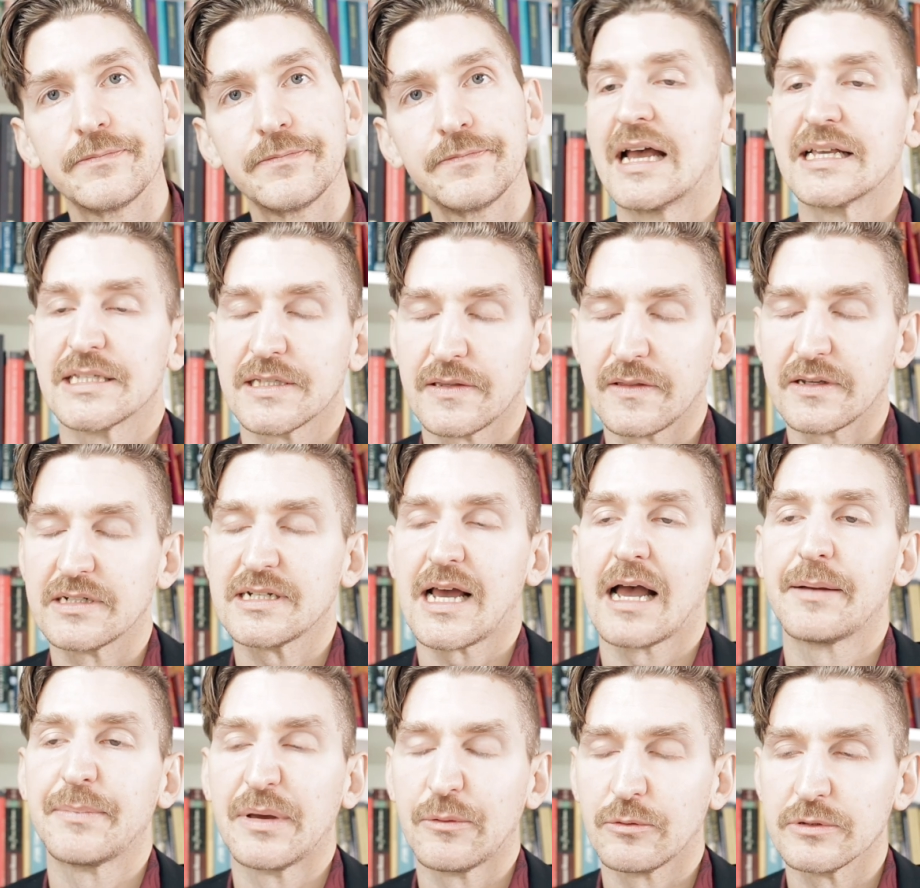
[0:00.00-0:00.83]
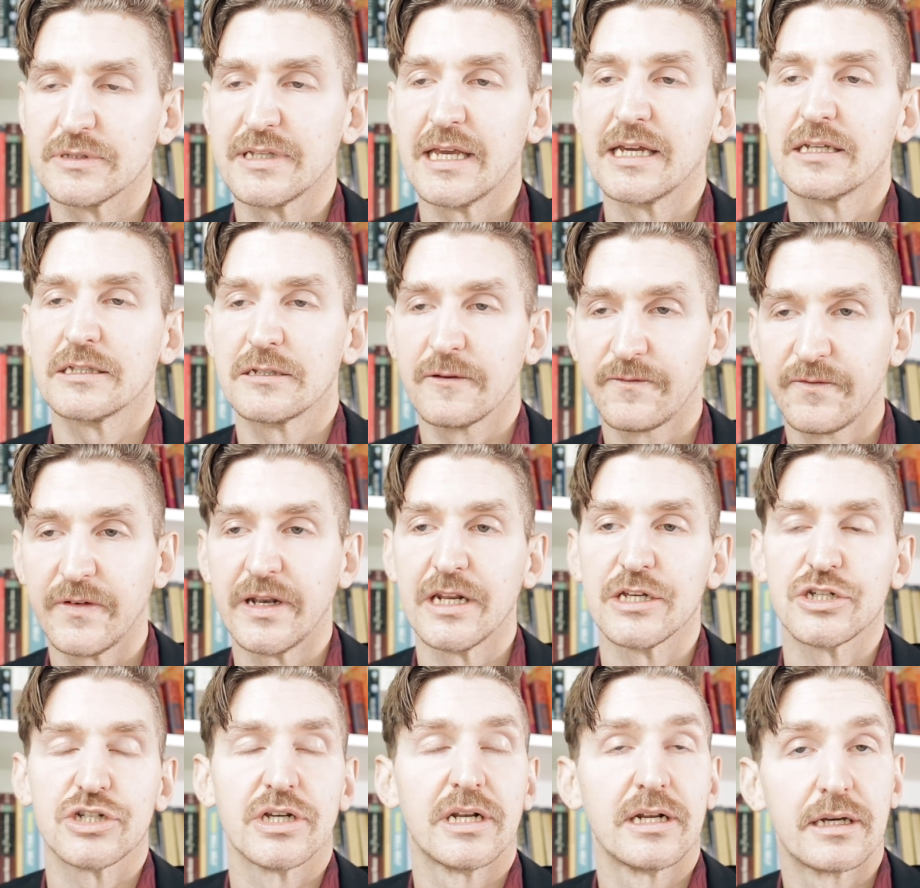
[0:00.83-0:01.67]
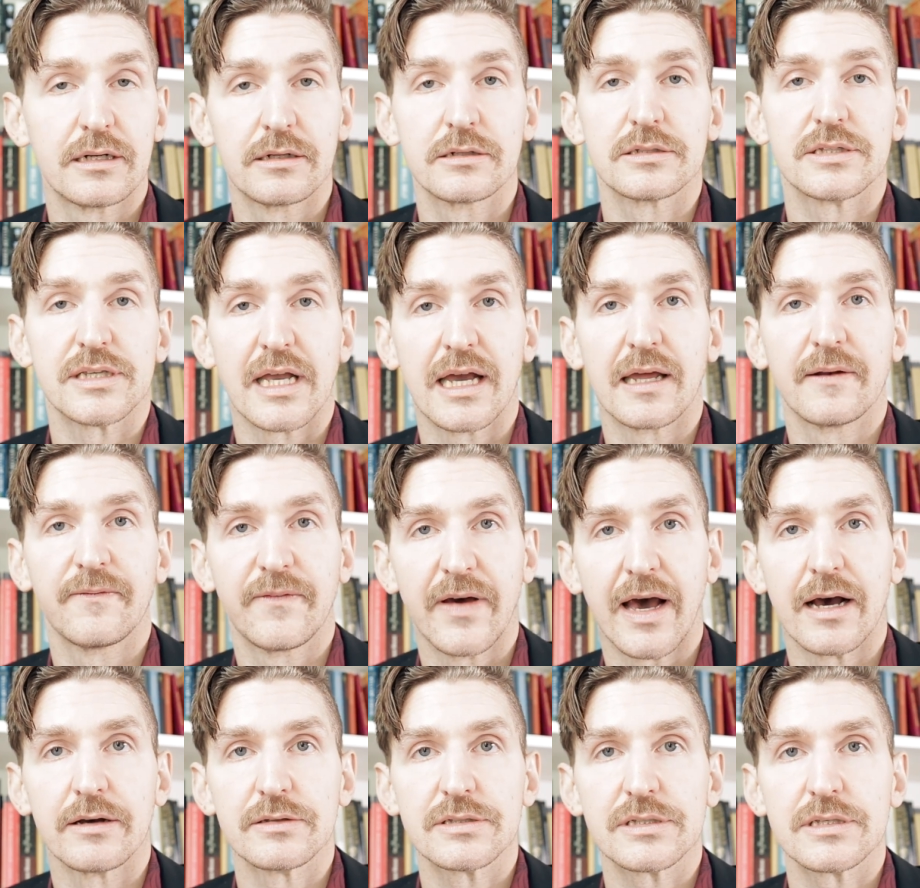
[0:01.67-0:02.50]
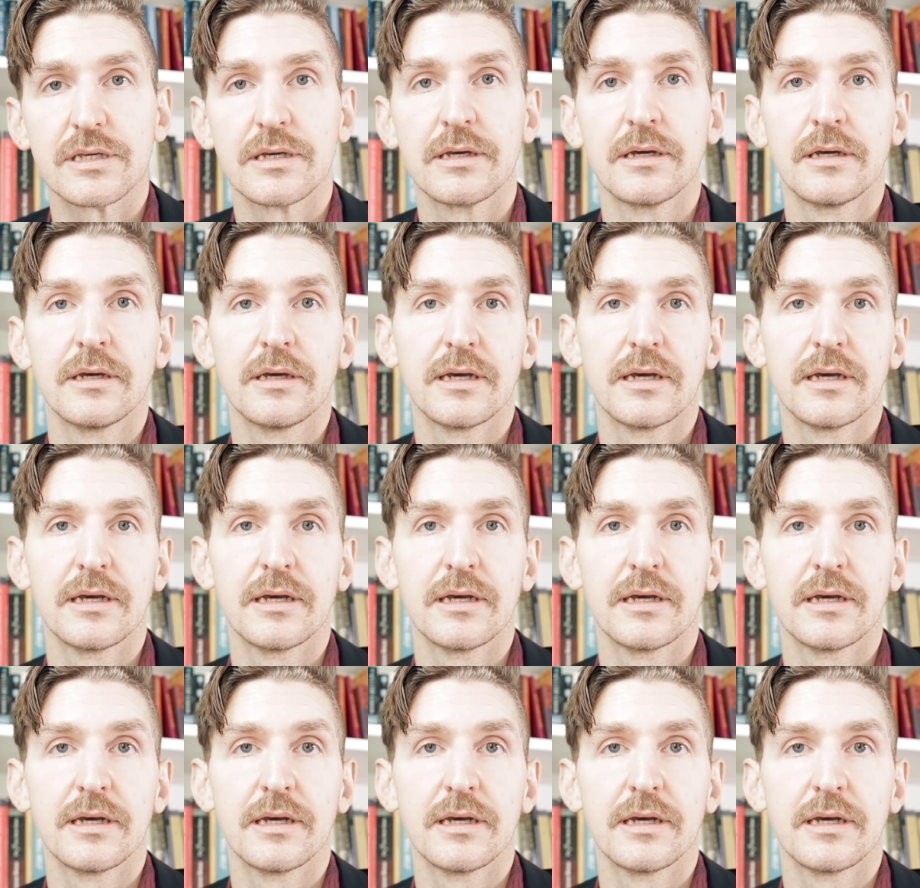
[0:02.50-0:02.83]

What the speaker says: as in the time it will take to finish and understand Faust.